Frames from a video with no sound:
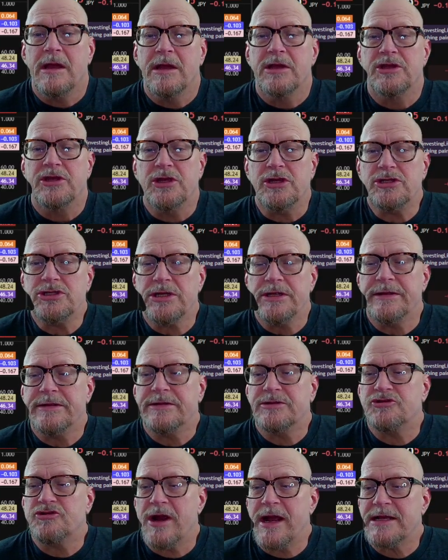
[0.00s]
Usually it
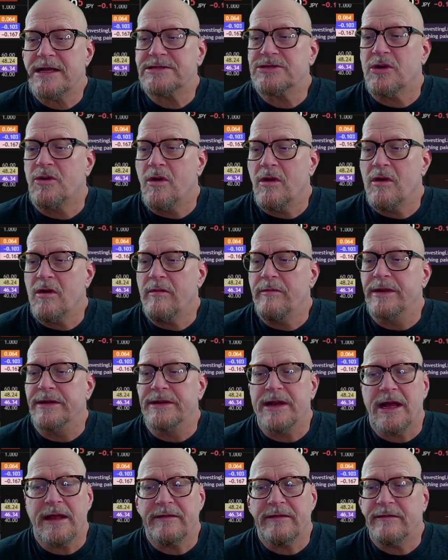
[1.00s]
tracks oil, but
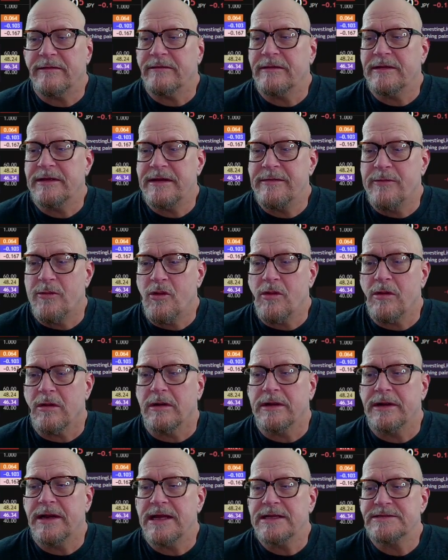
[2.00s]
not anymore.
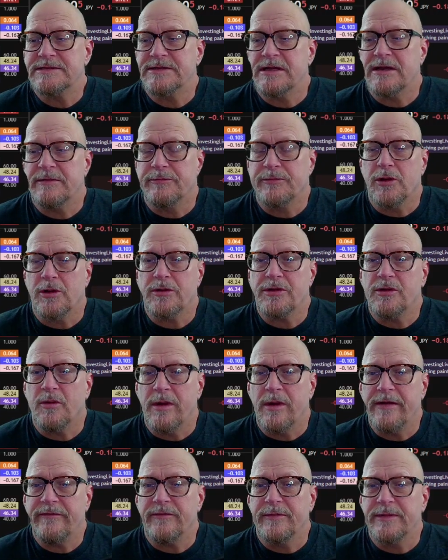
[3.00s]
It has broken
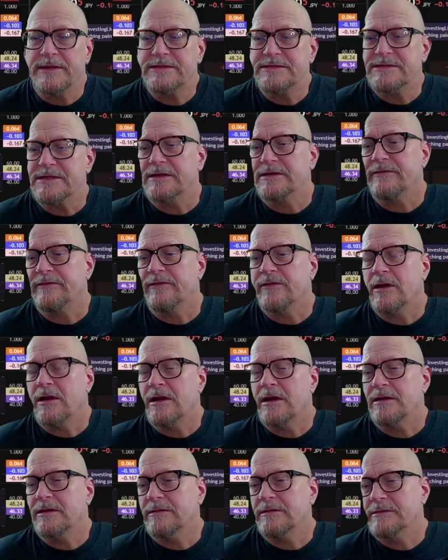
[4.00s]
away from its
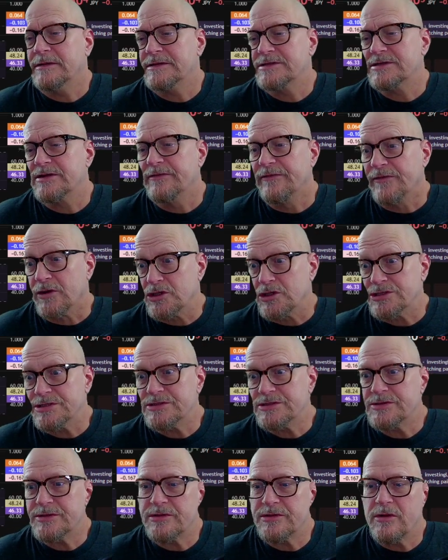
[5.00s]

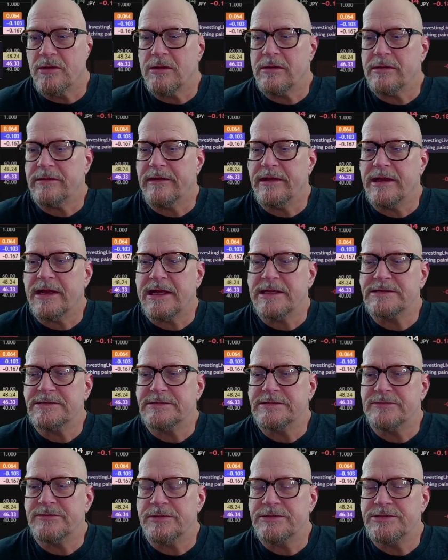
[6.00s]
convergence with oil, I guess
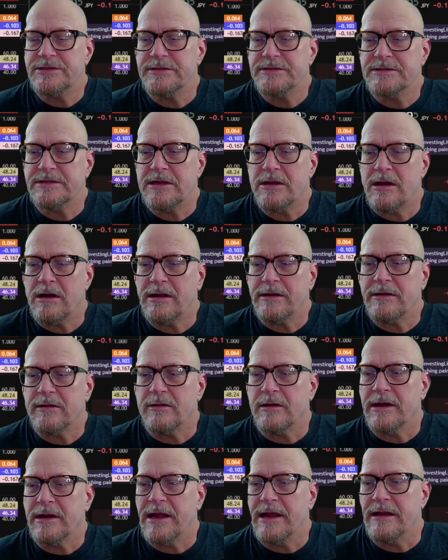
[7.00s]
is what you'd call it,
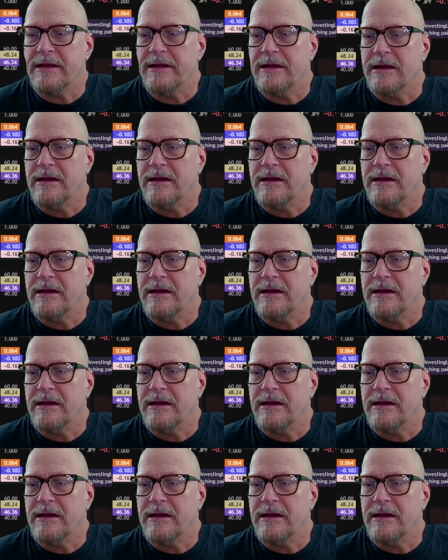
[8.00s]
or a